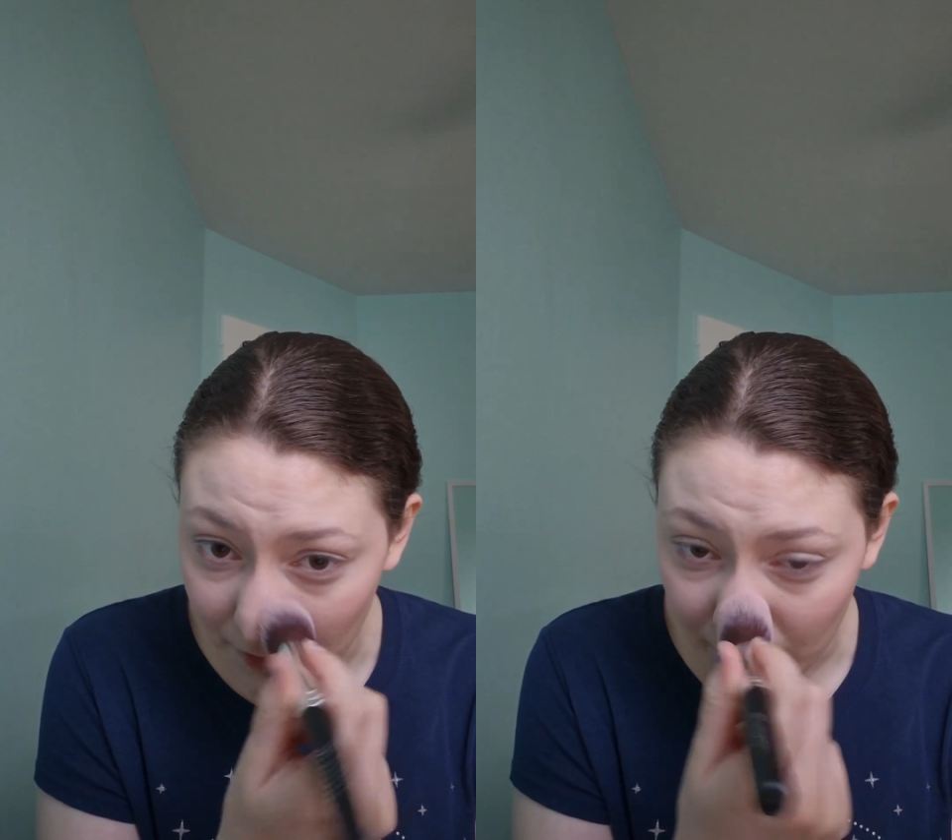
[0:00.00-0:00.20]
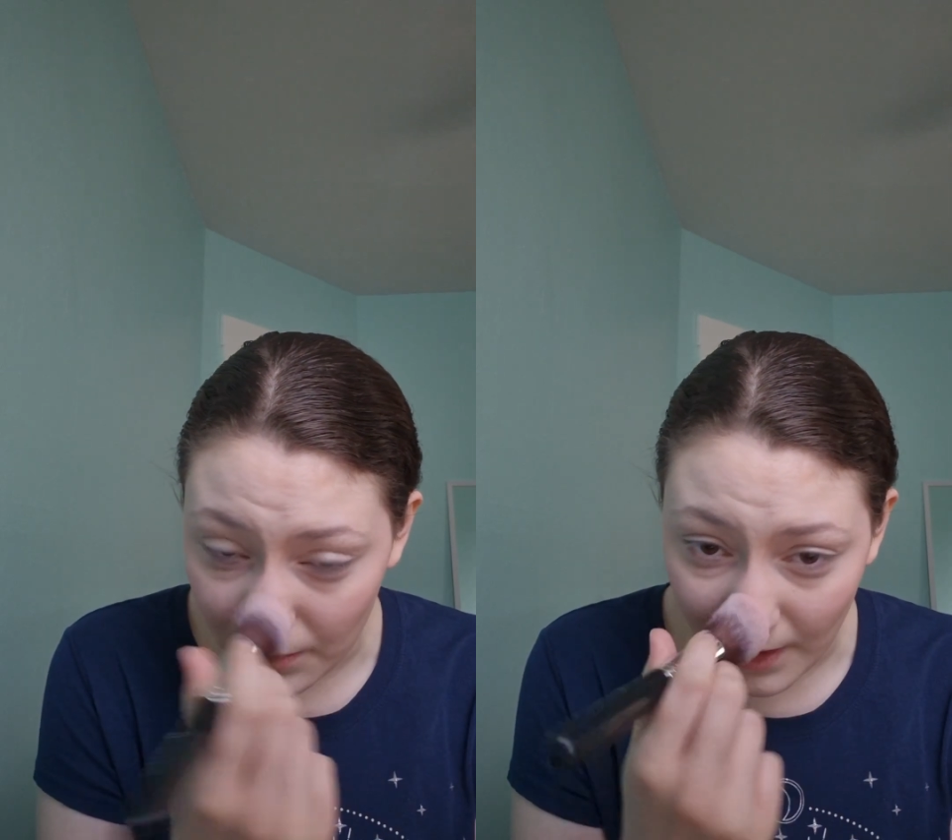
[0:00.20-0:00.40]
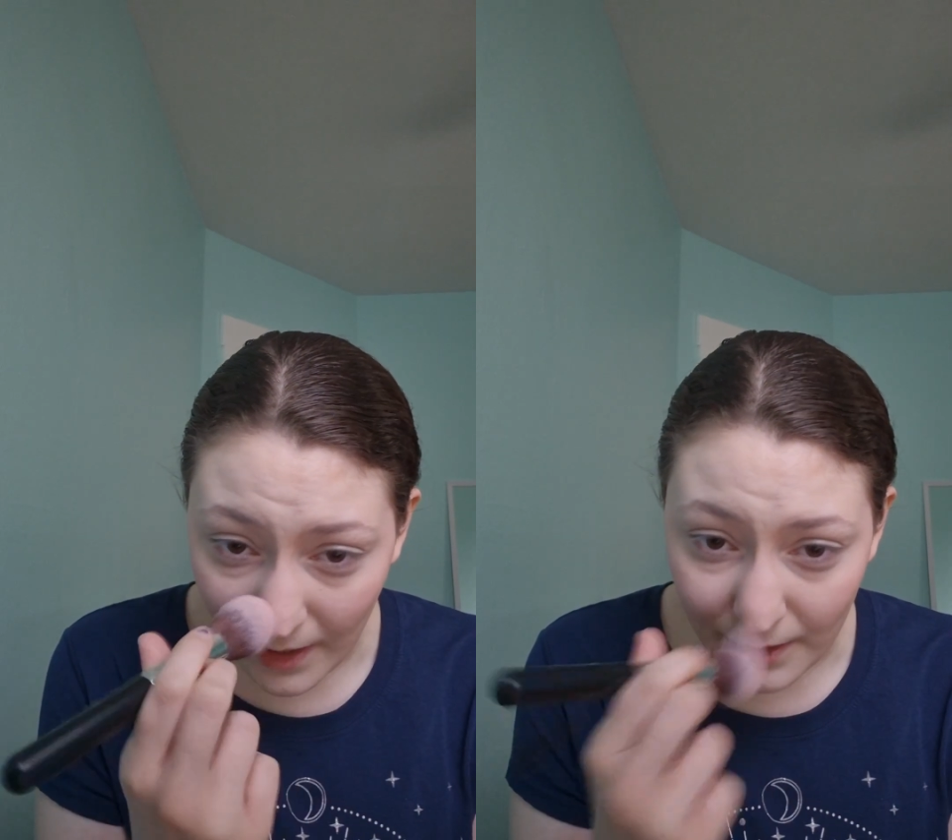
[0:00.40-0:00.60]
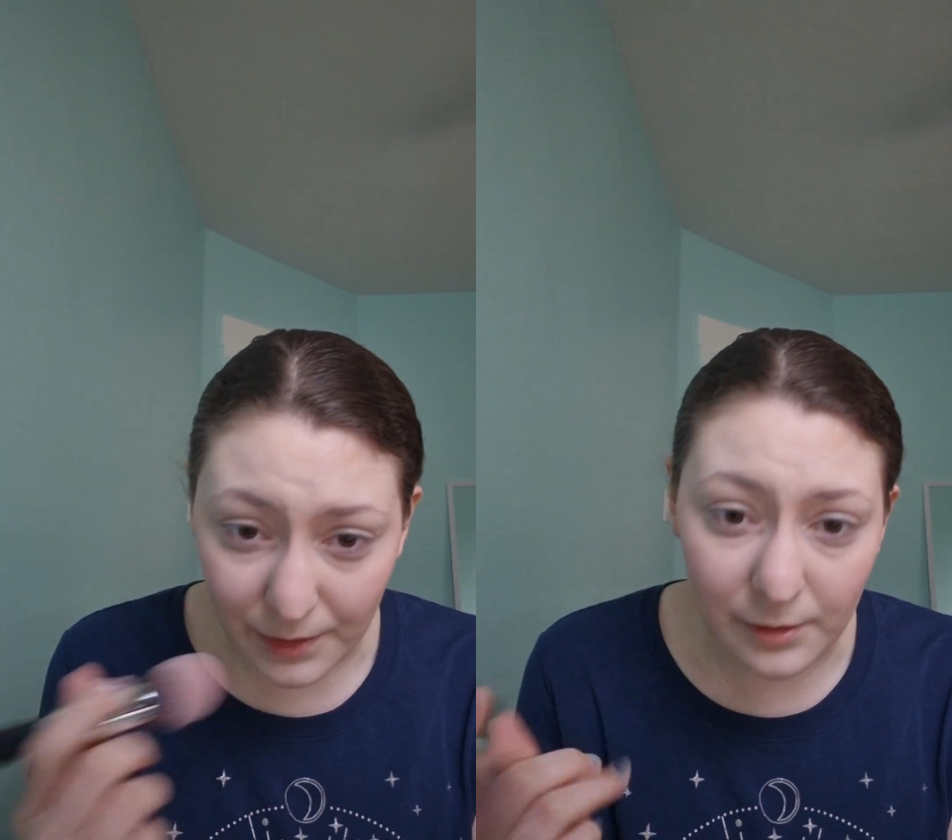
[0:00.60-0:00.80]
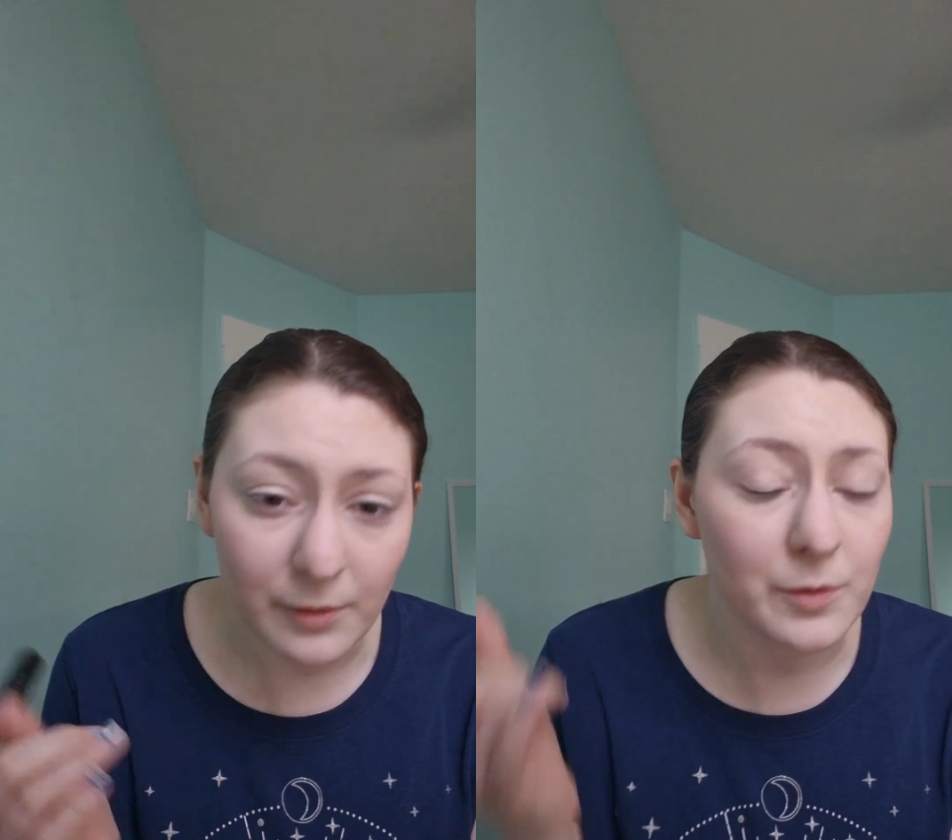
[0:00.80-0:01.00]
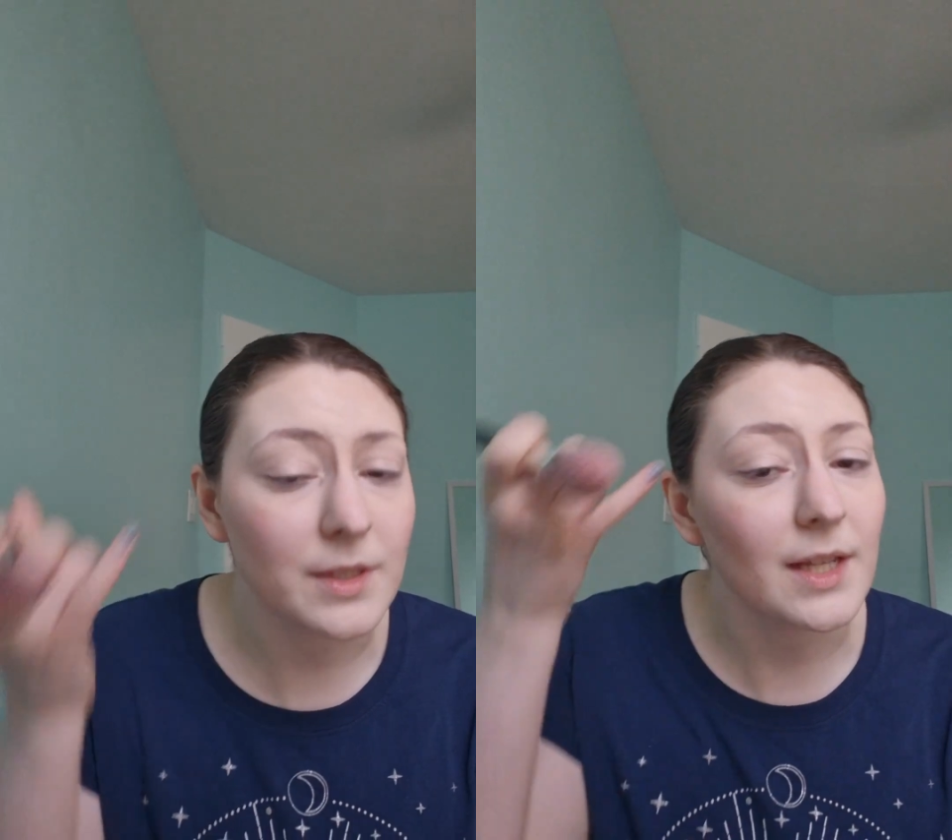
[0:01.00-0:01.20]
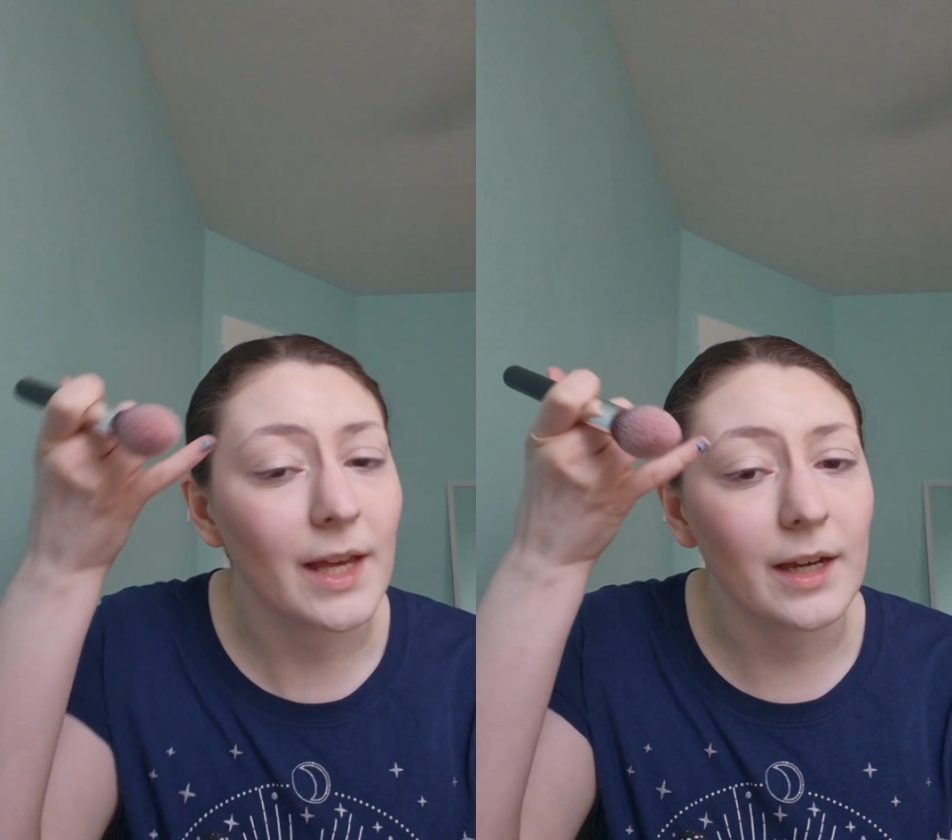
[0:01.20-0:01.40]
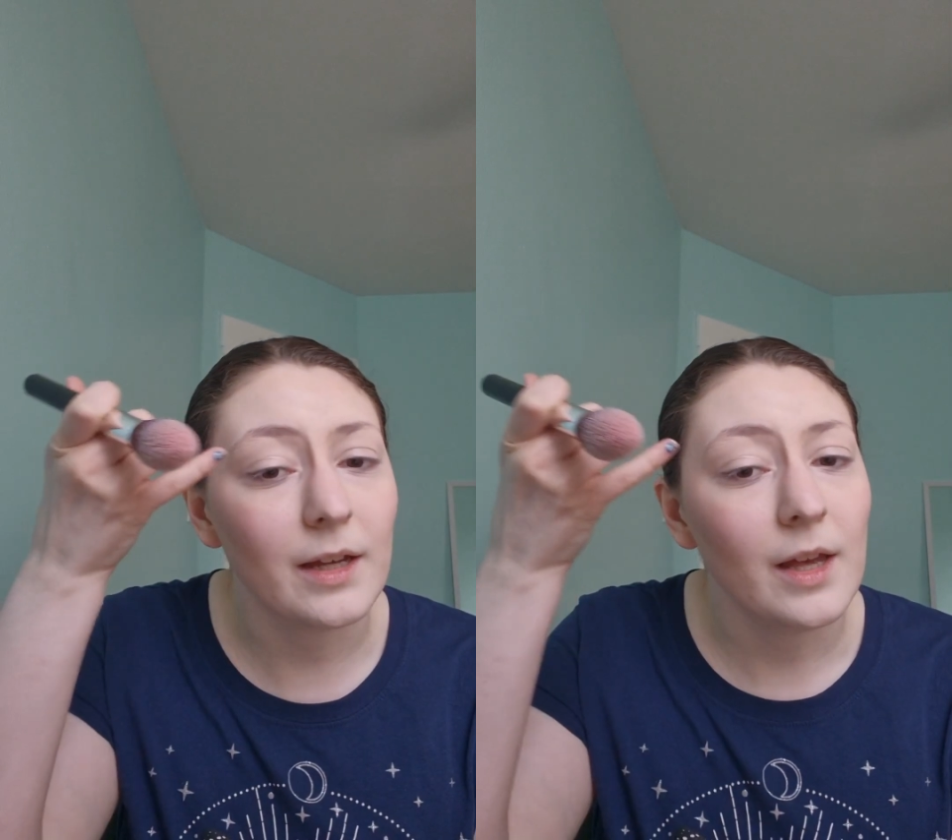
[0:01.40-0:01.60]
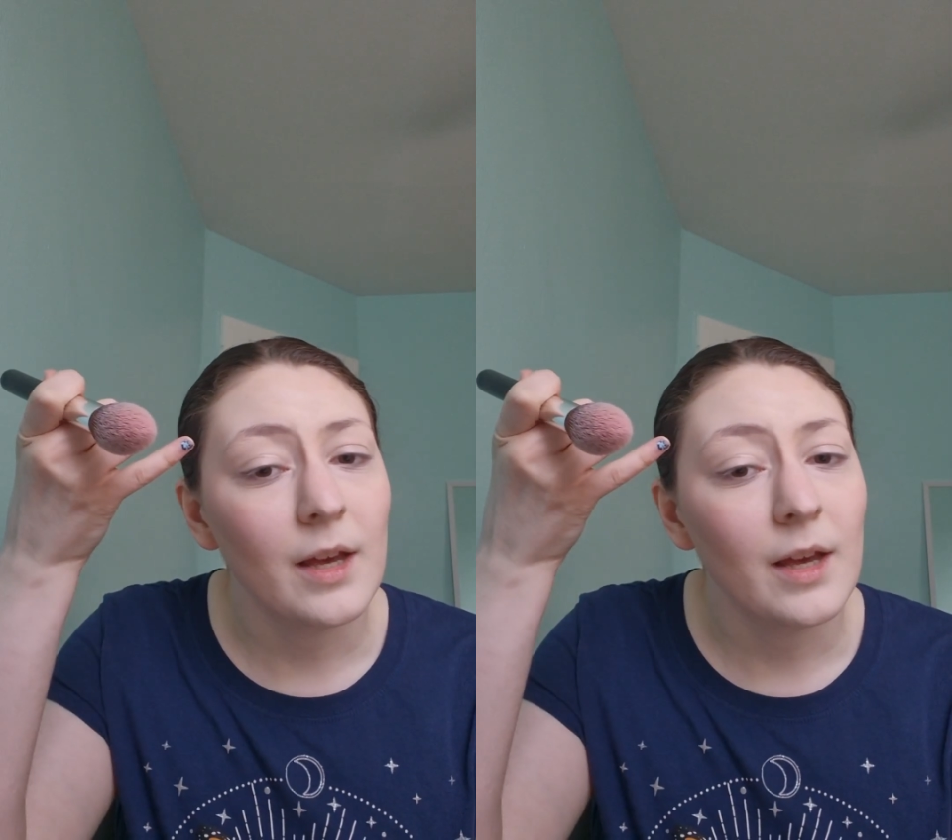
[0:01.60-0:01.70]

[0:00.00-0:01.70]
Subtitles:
do the eye look, which was like